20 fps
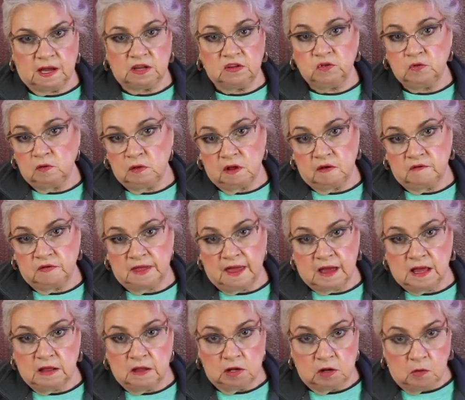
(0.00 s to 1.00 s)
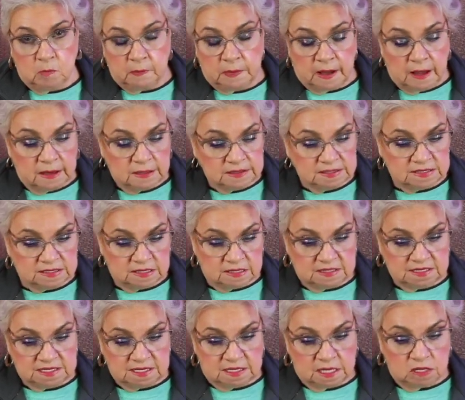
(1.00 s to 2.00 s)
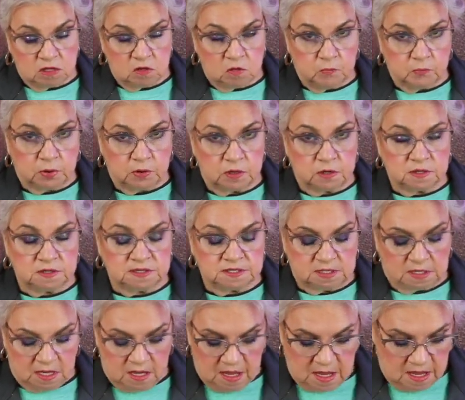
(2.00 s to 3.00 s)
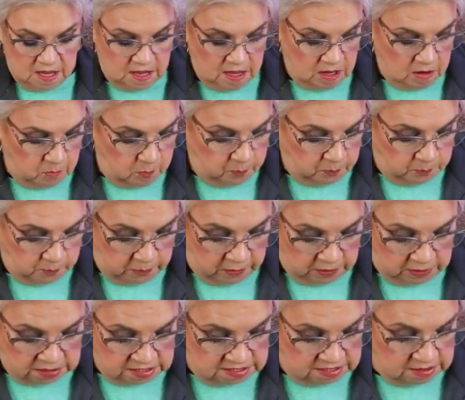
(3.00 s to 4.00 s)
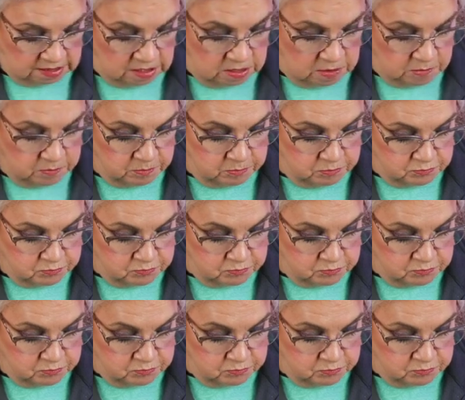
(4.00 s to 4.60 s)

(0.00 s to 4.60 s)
I do love that little box. Looks like a little purse but um,